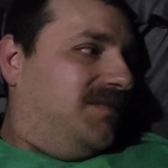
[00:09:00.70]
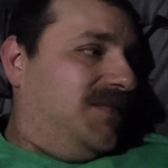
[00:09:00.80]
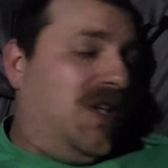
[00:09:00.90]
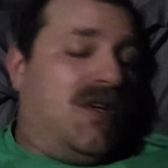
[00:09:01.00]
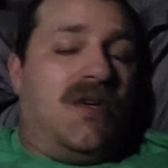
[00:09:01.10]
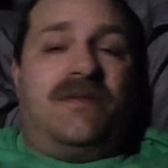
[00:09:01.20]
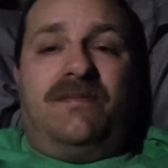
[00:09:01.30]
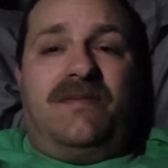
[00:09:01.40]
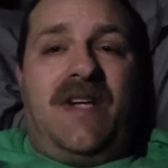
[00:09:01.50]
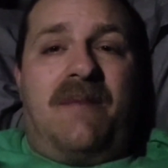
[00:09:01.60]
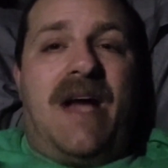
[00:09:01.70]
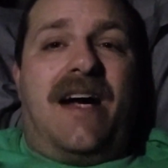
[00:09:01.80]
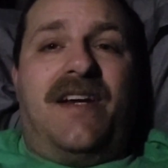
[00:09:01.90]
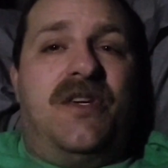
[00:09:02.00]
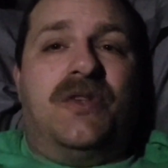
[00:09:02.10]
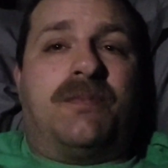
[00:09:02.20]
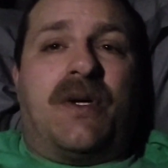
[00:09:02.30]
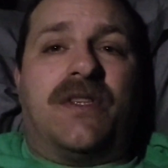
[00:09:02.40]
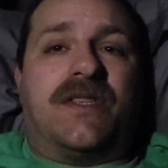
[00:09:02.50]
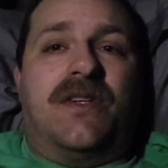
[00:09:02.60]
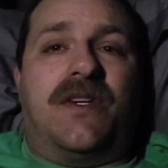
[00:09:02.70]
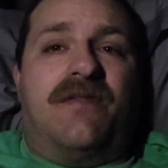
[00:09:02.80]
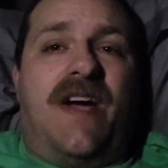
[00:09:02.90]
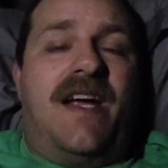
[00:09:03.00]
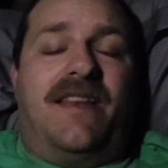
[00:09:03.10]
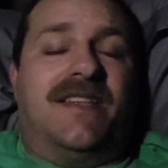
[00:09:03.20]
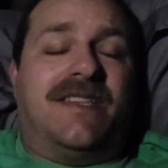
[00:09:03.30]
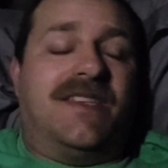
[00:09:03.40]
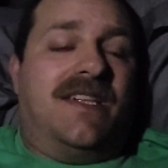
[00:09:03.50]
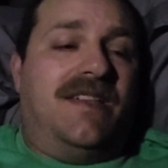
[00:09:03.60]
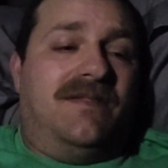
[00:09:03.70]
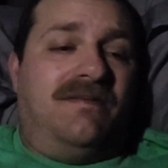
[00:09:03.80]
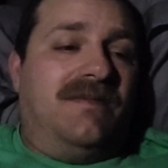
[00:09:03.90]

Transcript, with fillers: you know, I'm not going to use personal conveyance. This isn't